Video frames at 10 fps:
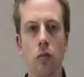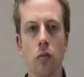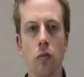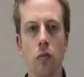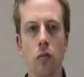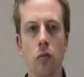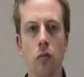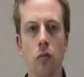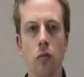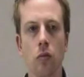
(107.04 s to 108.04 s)
uh, in
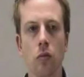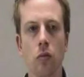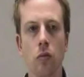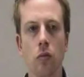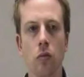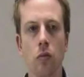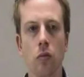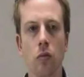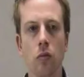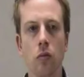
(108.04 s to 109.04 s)
looking for
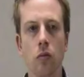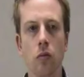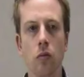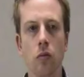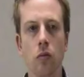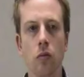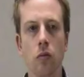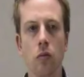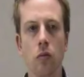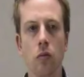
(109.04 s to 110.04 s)
information related to the
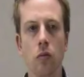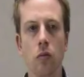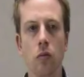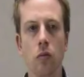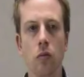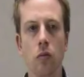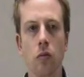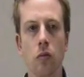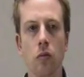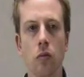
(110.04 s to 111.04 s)
hack of
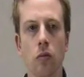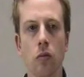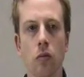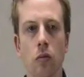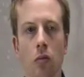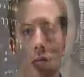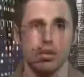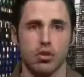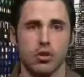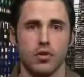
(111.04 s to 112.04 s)
Stratfor, a private
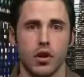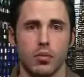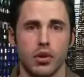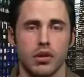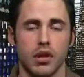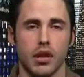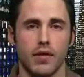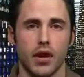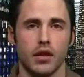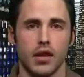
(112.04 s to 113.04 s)
intelligence firm with
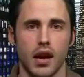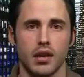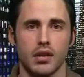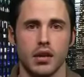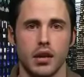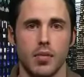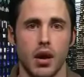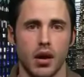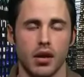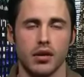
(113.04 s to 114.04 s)
significant ties to the
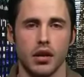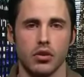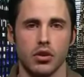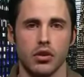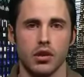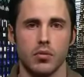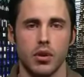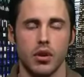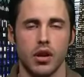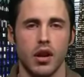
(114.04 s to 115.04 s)
American intelligence
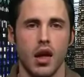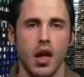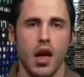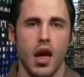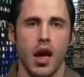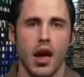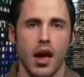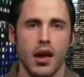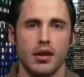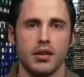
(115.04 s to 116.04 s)
community.
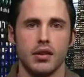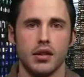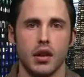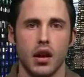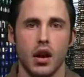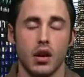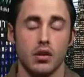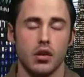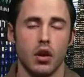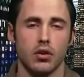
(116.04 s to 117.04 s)
And uh,
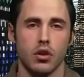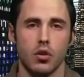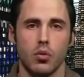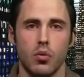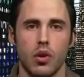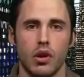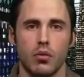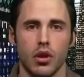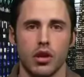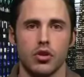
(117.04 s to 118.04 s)
it's also in
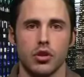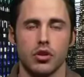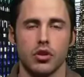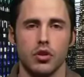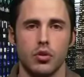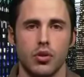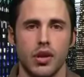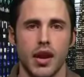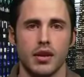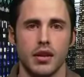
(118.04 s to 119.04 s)
relation to
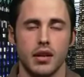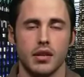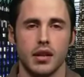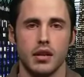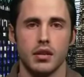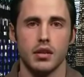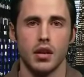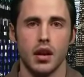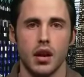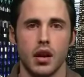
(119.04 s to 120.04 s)
the entities his
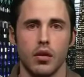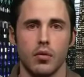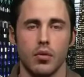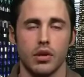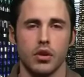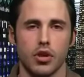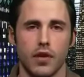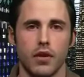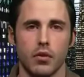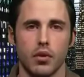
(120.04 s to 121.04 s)
uh, research
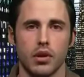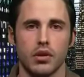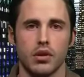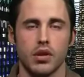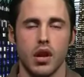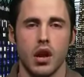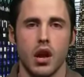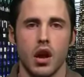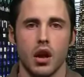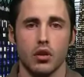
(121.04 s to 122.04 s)
effort was
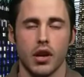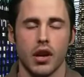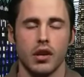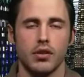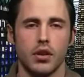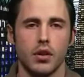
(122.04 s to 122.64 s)
uh, looking